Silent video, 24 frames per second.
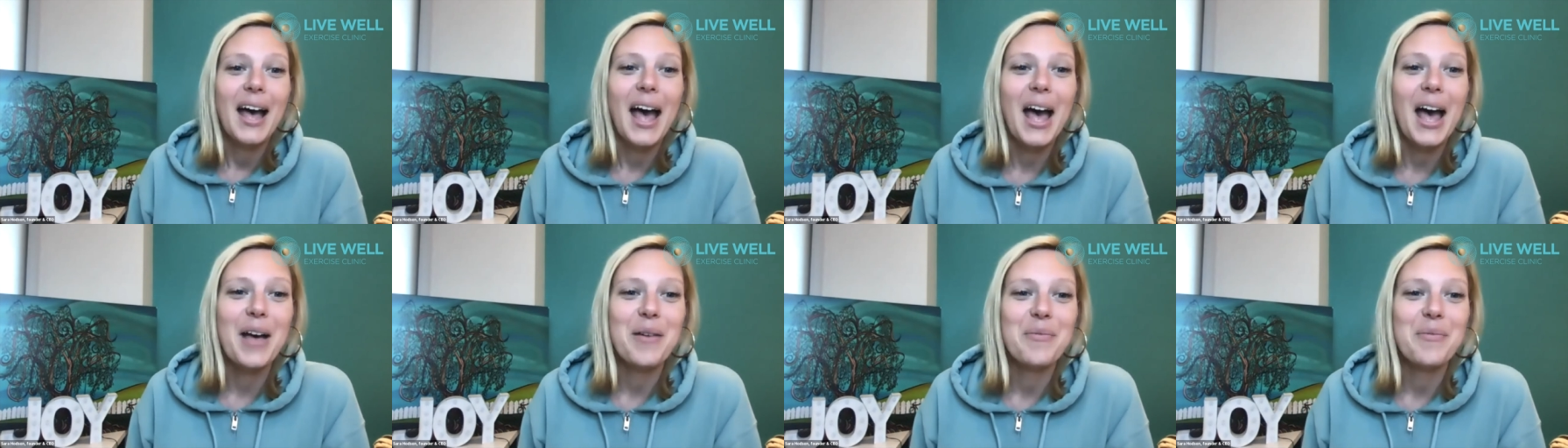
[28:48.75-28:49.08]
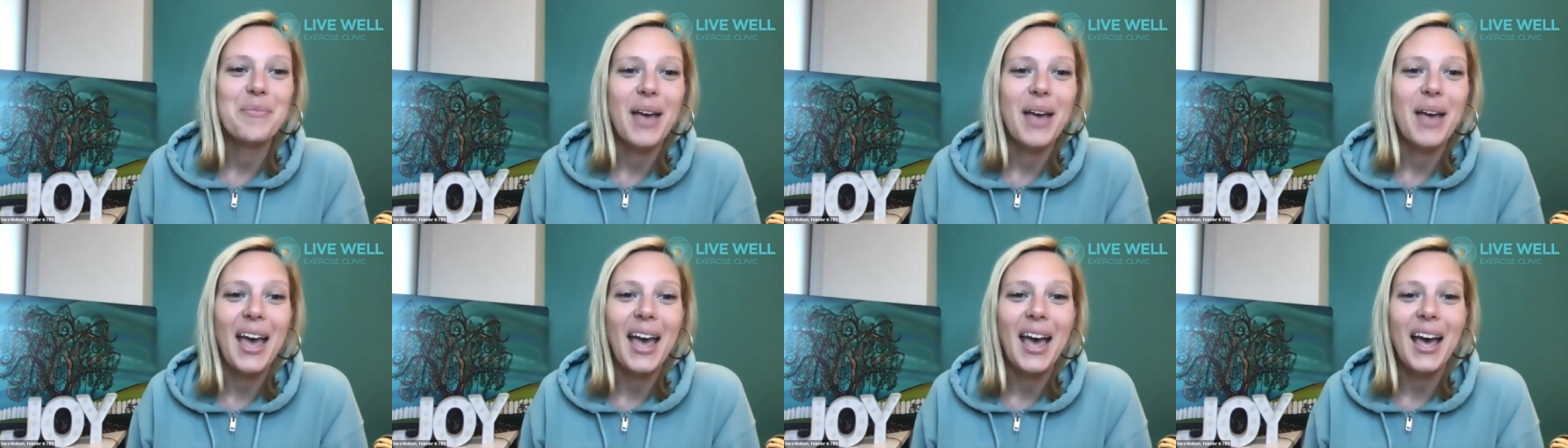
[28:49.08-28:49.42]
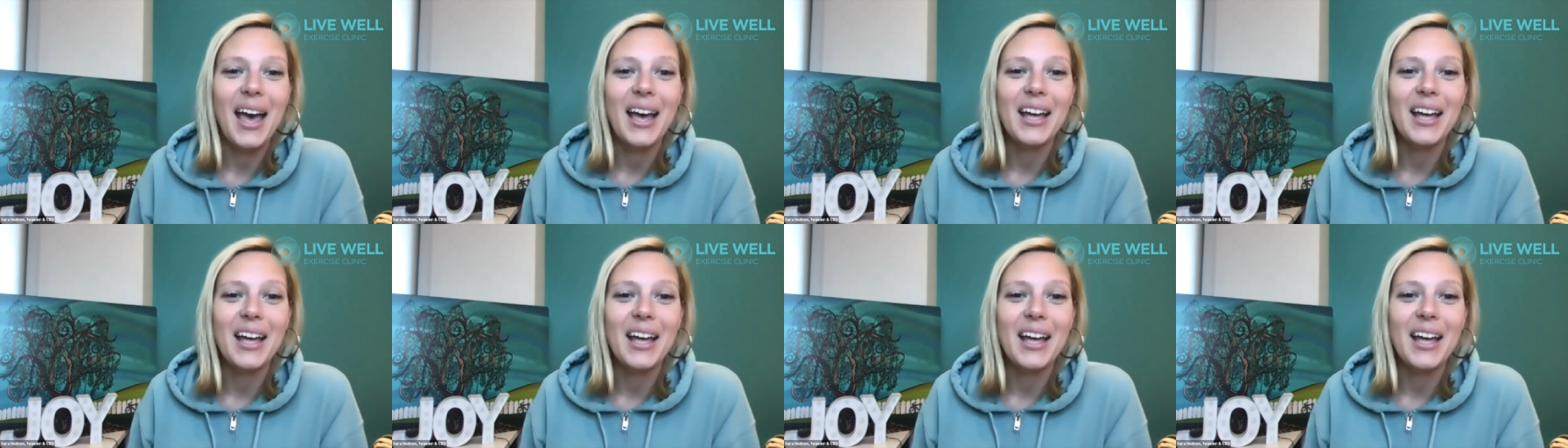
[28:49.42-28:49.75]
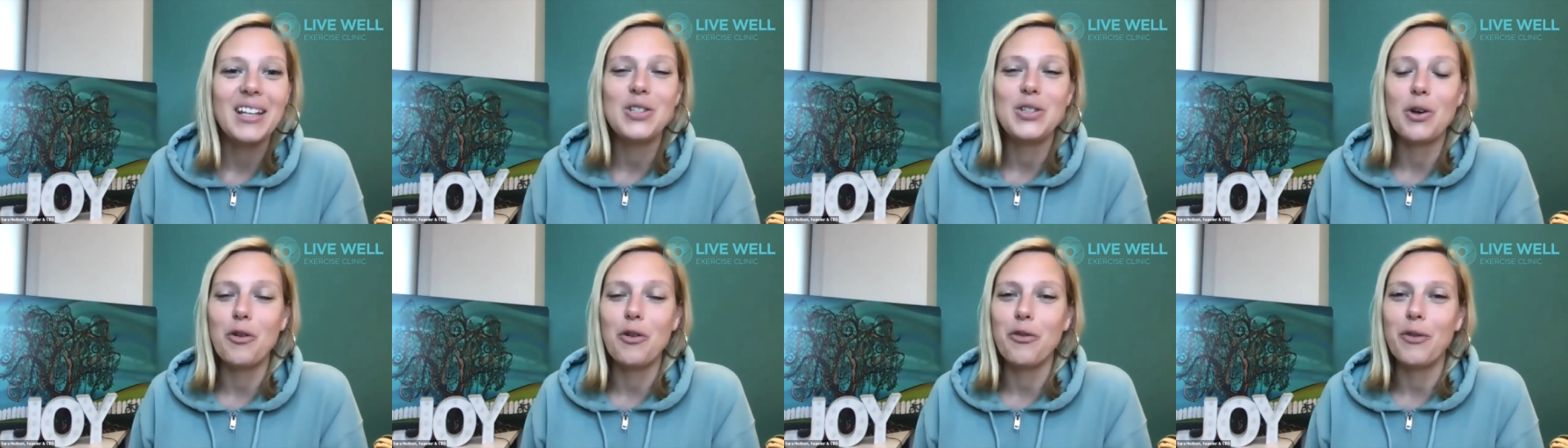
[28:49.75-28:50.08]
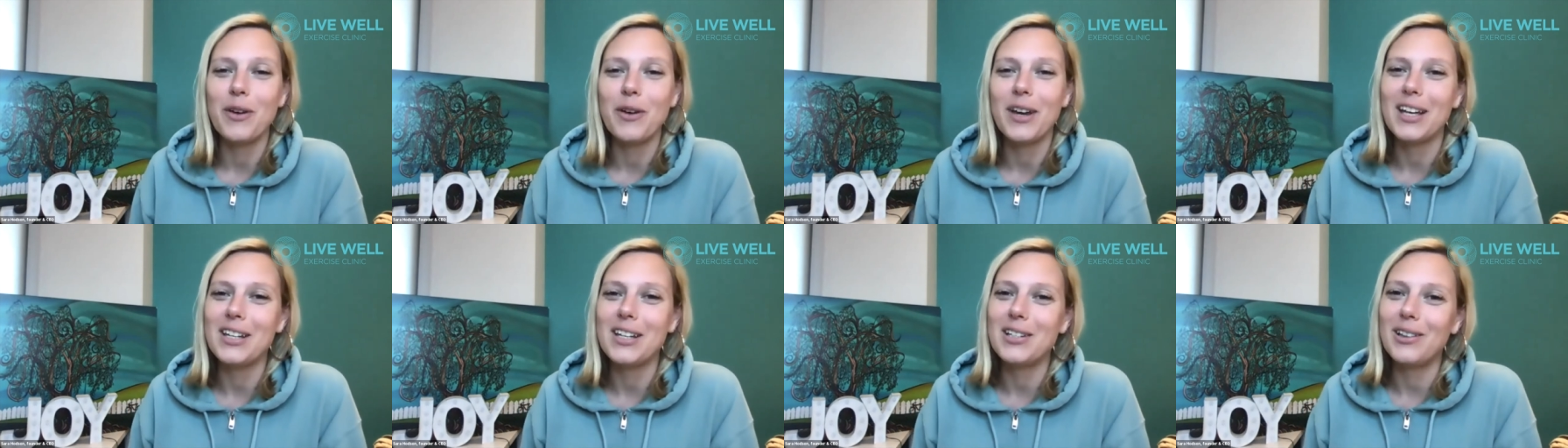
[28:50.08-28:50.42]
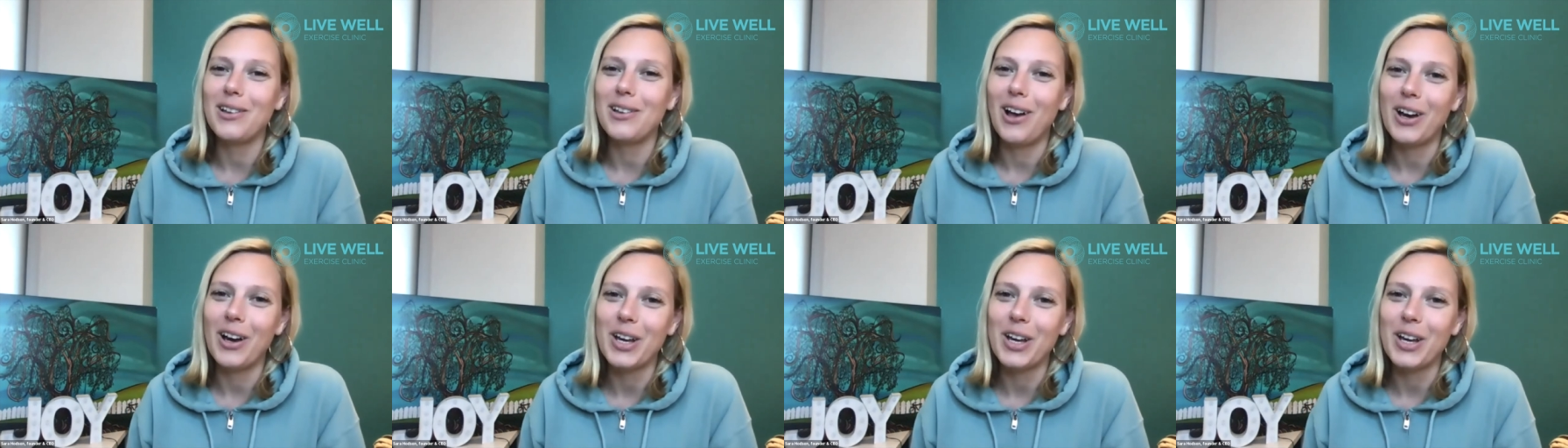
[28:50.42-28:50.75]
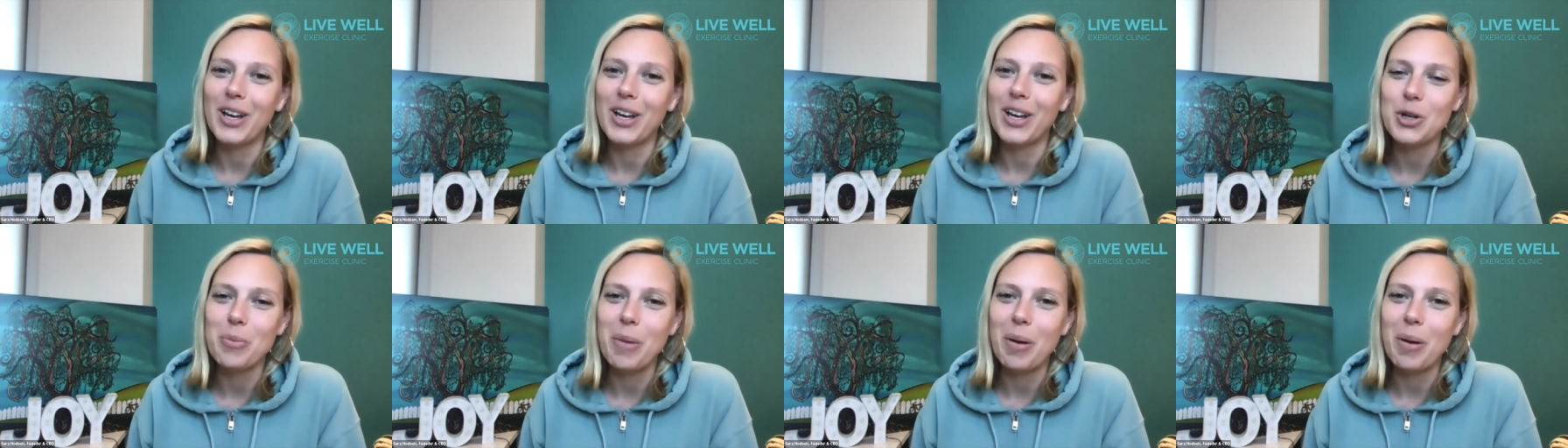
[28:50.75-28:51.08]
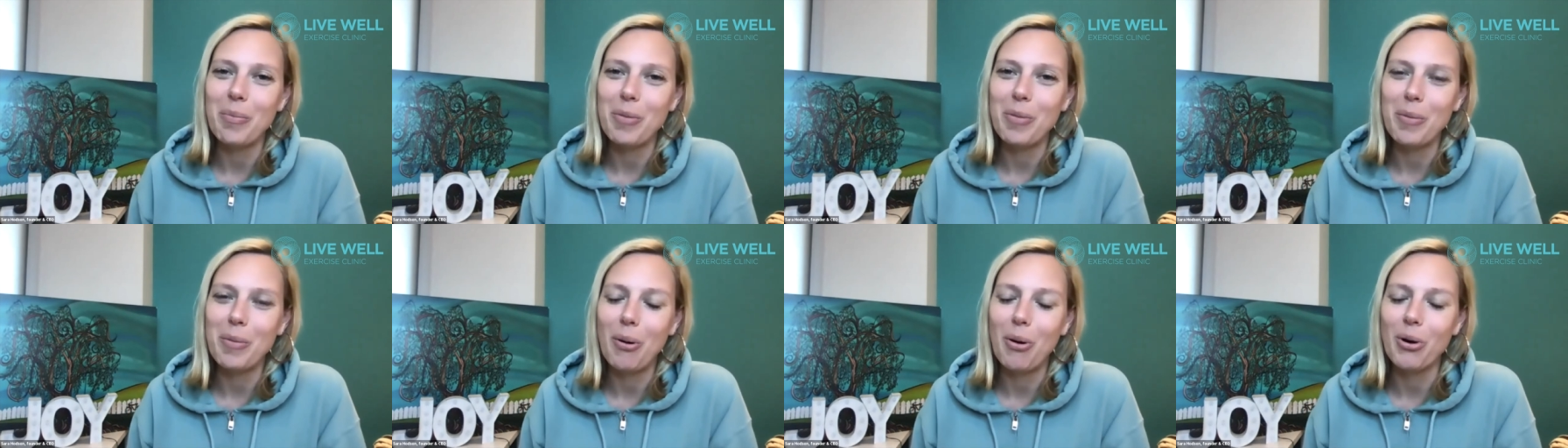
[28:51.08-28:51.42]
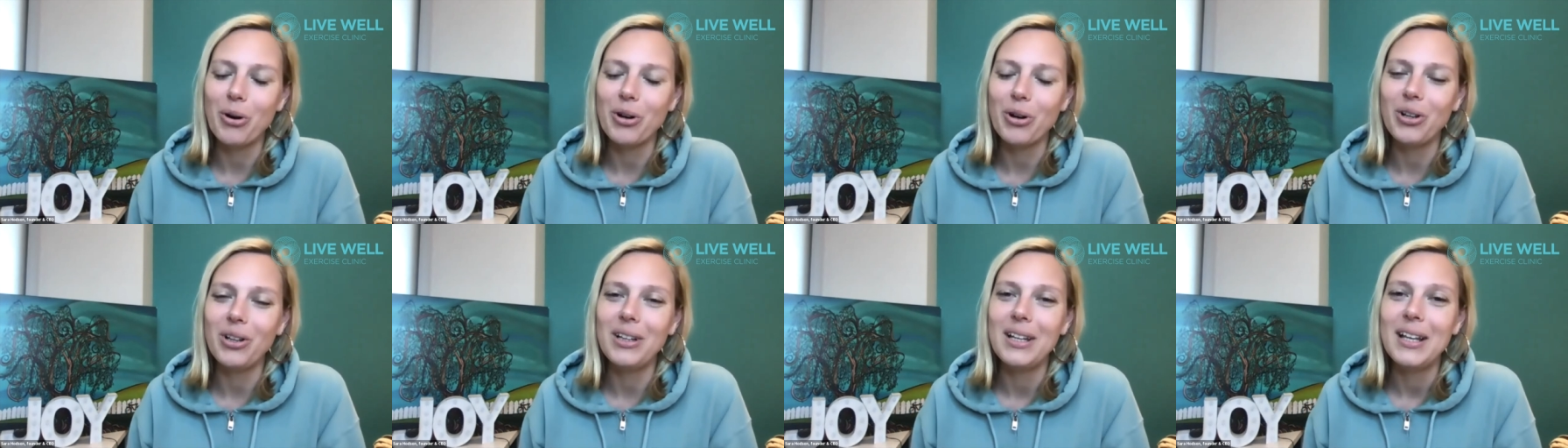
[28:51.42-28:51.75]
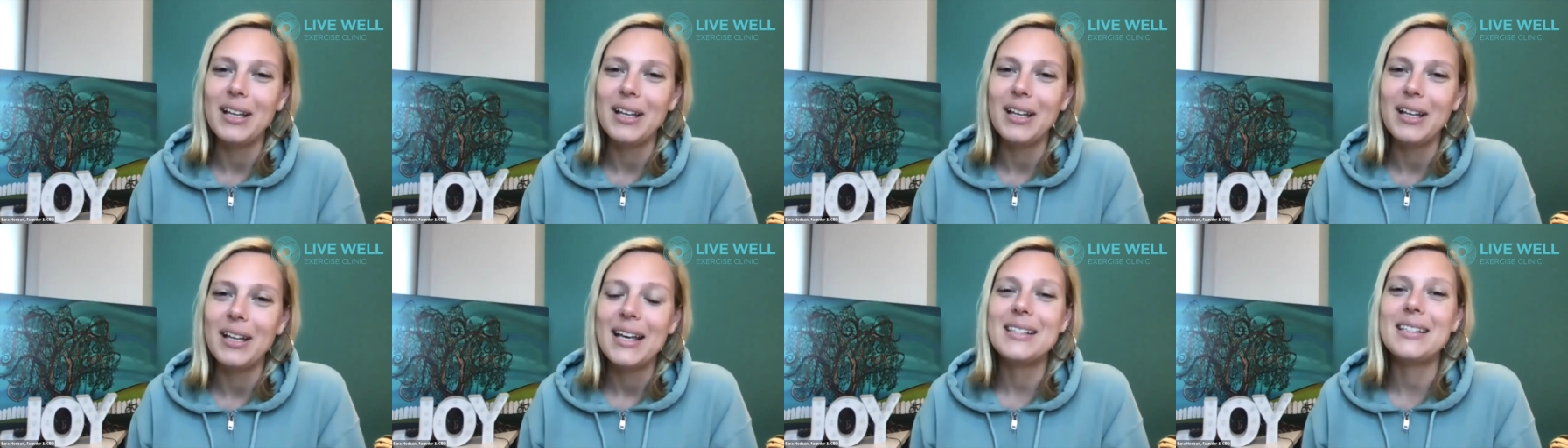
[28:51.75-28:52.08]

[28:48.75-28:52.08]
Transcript: And don't forget to log into your member portal,